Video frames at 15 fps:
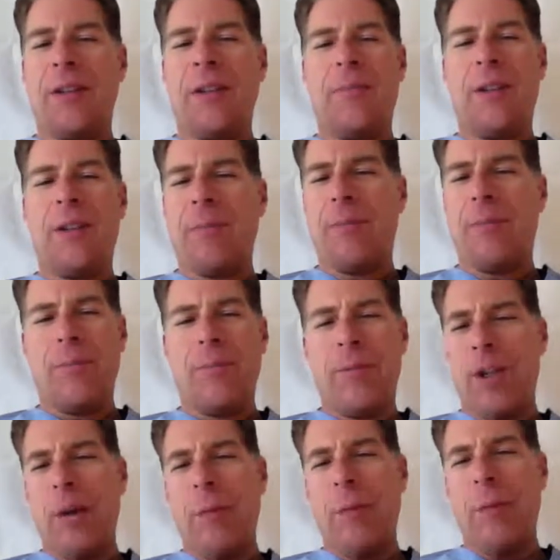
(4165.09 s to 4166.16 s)
The, the, the
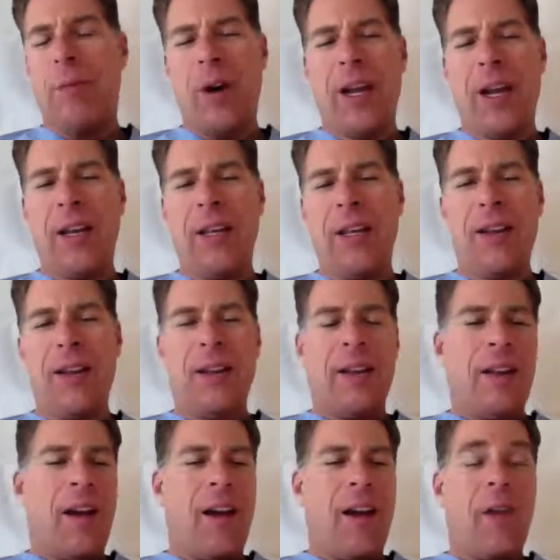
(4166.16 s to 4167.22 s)
human brain,
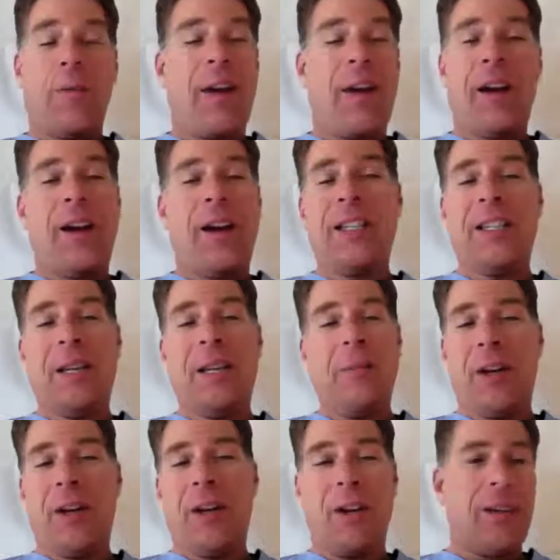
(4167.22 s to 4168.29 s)
although very, very
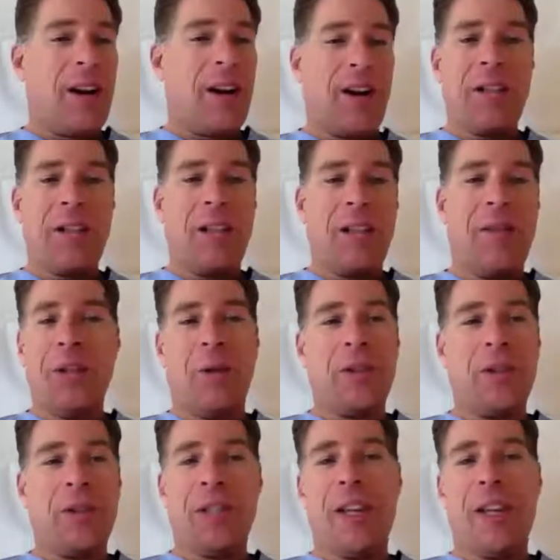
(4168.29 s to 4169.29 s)
similar across individuals,